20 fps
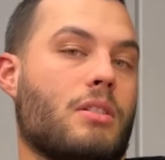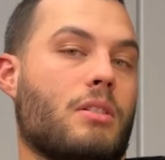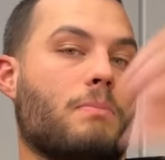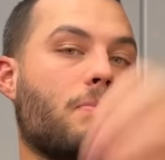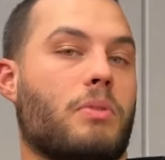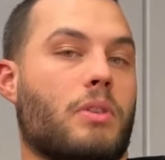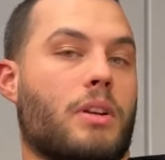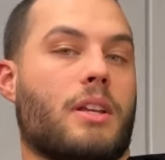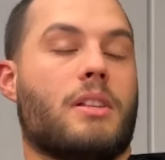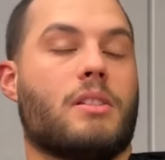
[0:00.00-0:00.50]
you
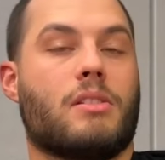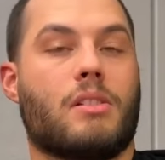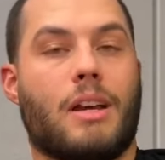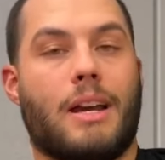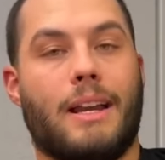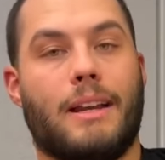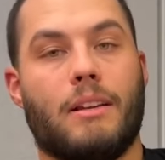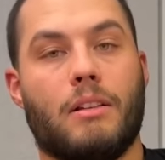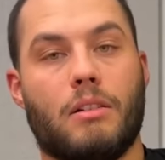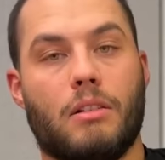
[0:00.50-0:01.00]
put it
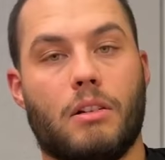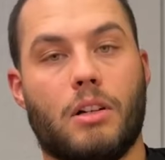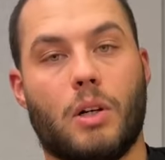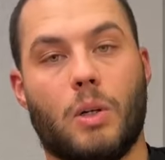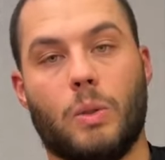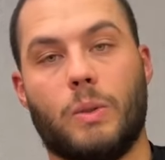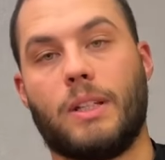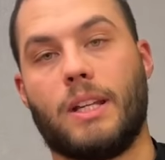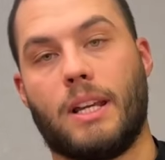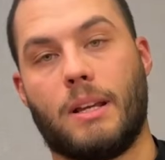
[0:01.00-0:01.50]
inside
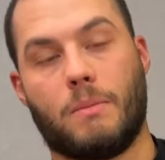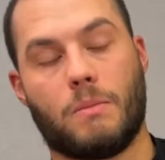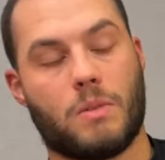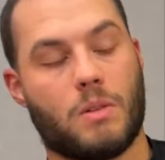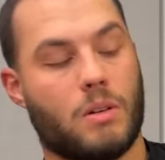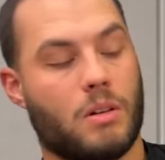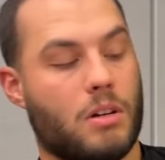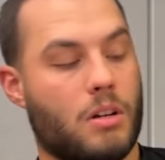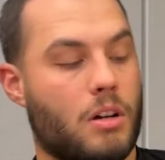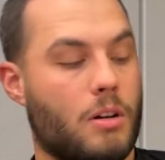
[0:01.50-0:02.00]

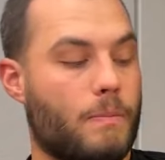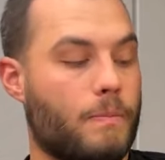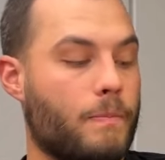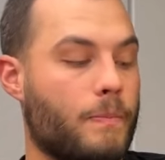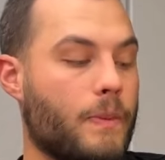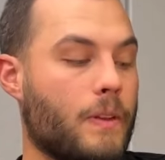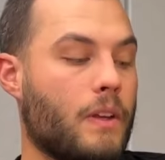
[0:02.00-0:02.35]
colddms.com,